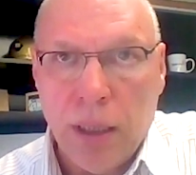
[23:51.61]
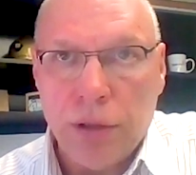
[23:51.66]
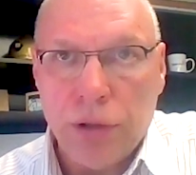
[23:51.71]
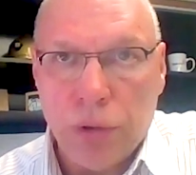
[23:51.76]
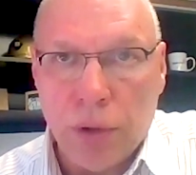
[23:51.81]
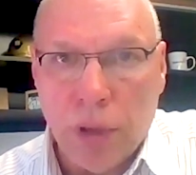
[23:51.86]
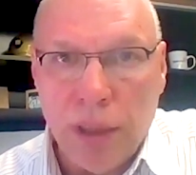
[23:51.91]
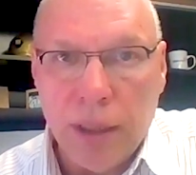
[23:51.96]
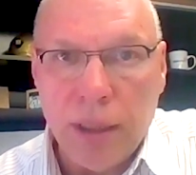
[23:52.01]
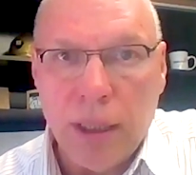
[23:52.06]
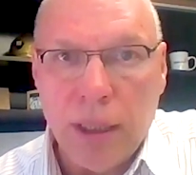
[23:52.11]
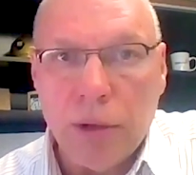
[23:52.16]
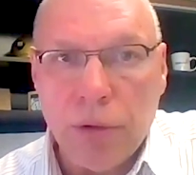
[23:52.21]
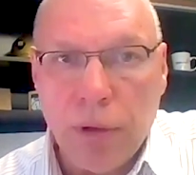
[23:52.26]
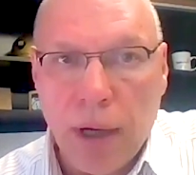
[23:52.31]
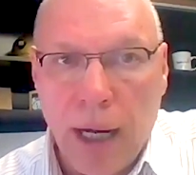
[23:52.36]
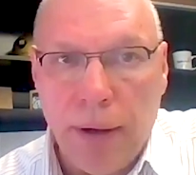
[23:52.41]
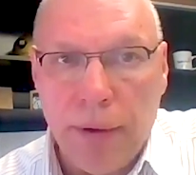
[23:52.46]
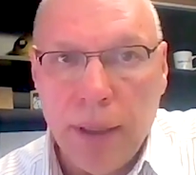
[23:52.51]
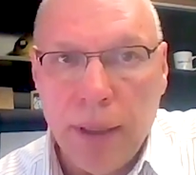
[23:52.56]
drilling and
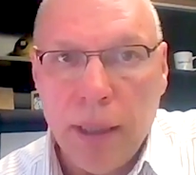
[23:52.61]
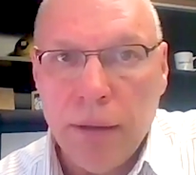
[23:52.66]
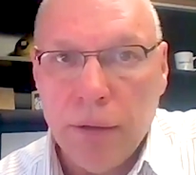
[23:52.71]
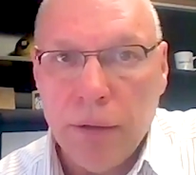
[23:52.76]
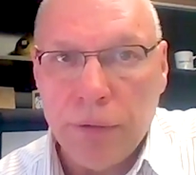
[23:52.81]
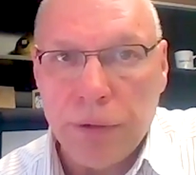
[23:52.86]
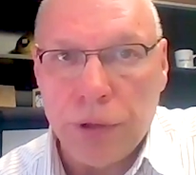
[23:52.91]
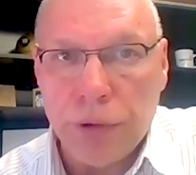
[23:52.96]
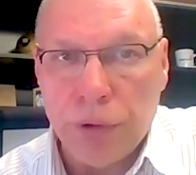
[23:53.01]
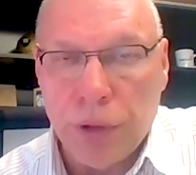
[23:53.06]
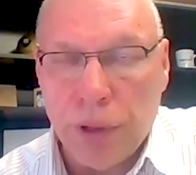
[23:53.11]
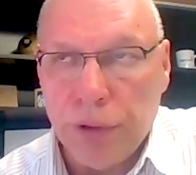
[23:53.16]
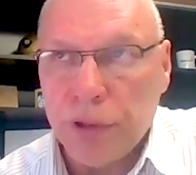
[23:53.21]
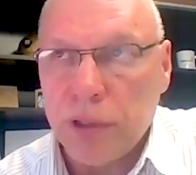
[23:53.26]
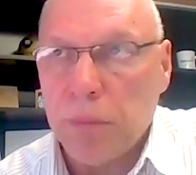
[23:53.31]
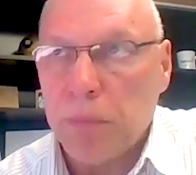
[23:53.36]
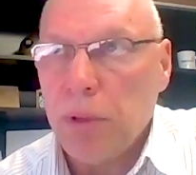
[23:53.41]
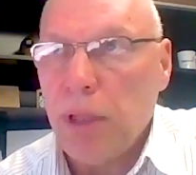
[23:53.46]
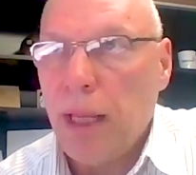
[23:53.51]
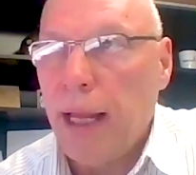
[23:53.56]
grouting, the drill
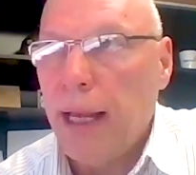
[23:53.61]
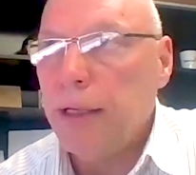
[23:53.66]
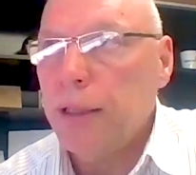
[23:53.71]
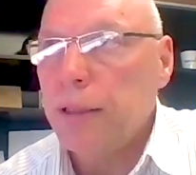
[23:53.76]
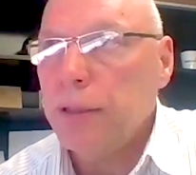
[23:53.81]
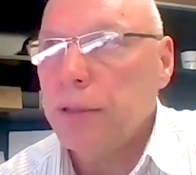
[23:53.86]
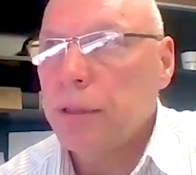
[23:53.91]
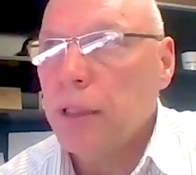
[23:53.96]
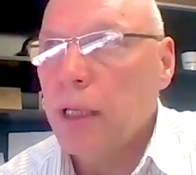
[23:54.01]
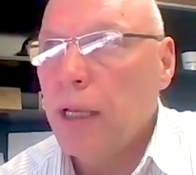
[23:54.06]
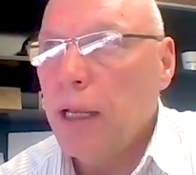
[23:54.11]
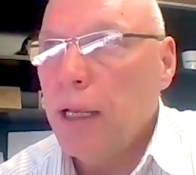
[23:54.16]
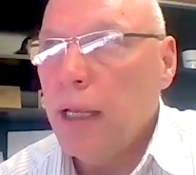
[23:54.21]
suppliers,